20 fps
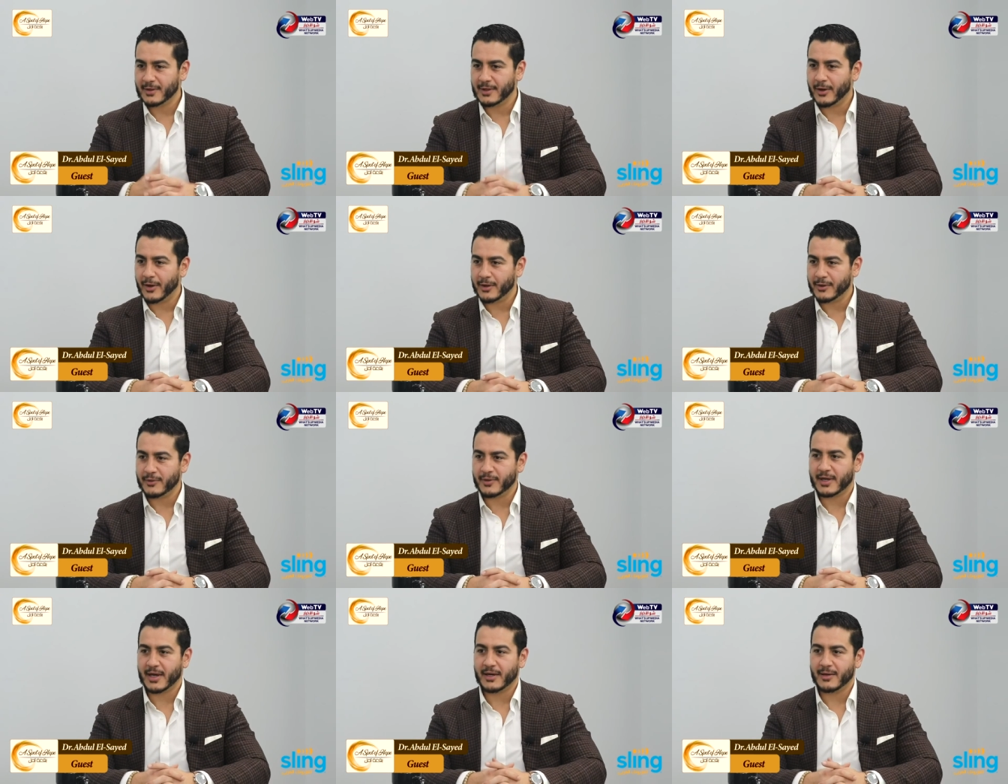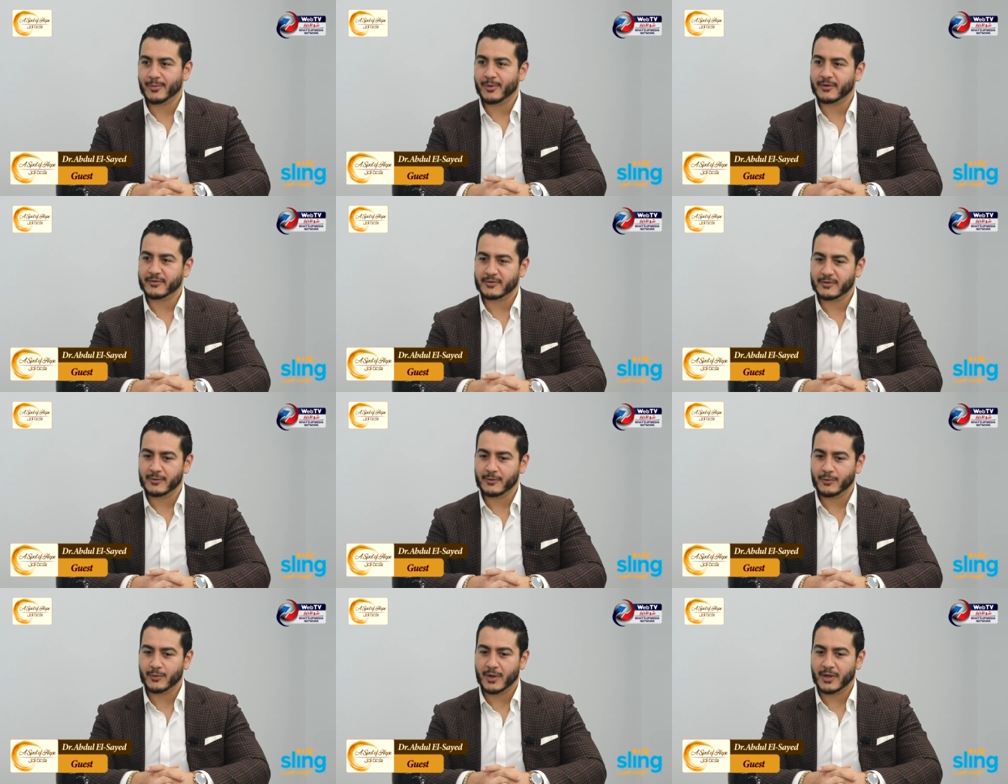are you the kind of
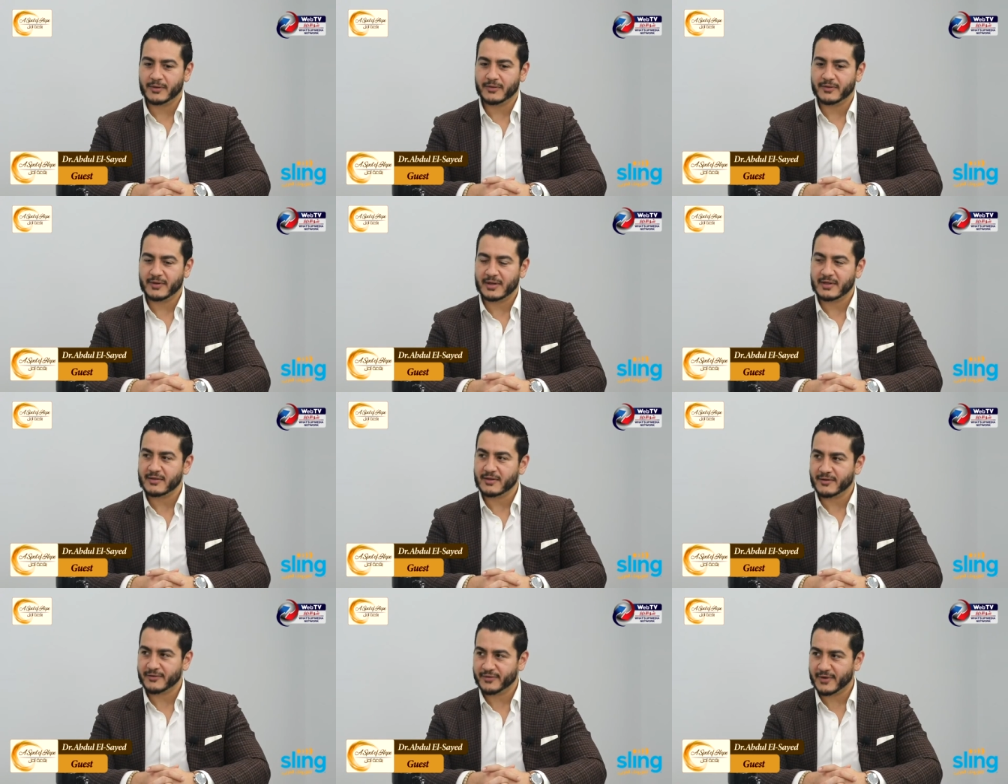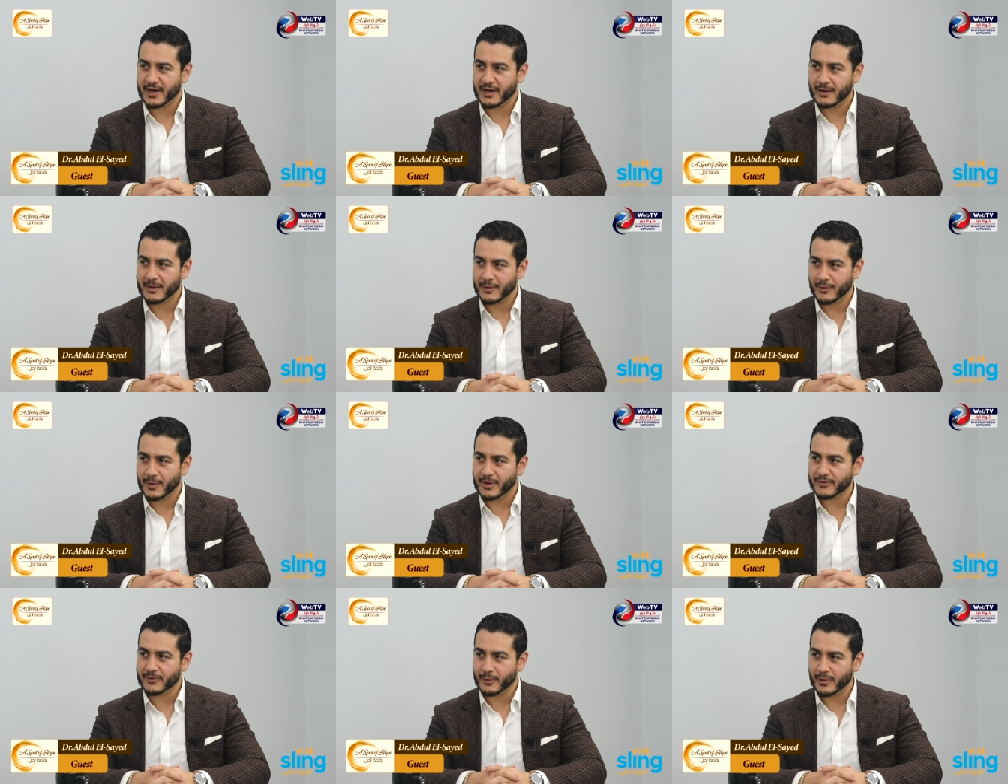person who runs into the fire
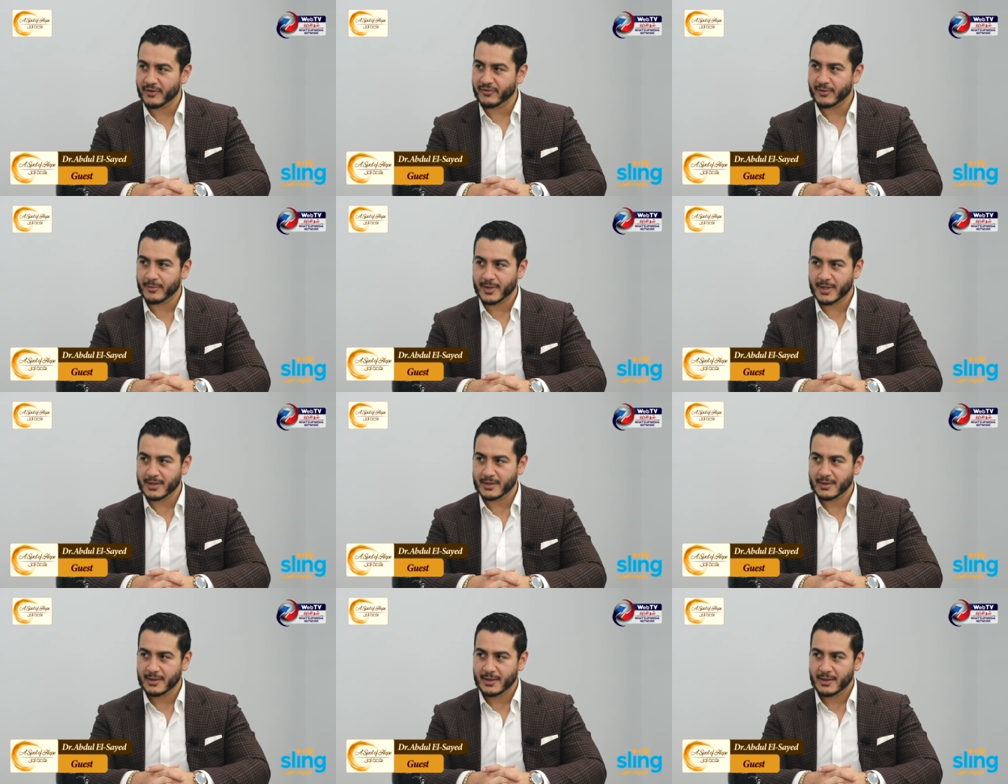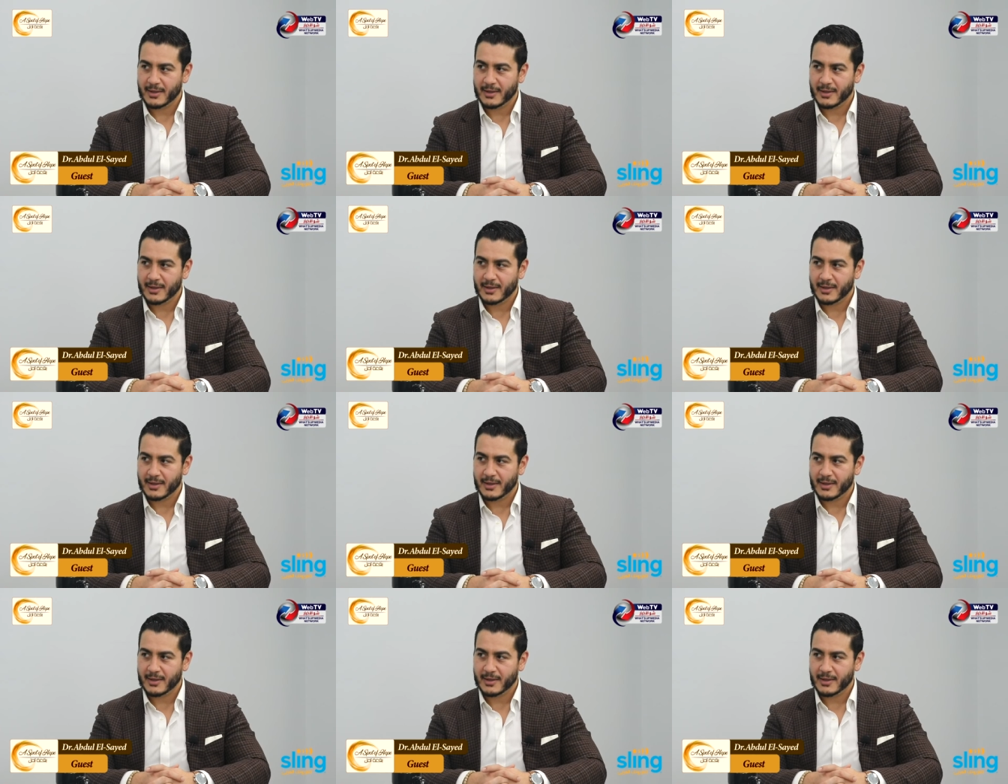or runs away from it?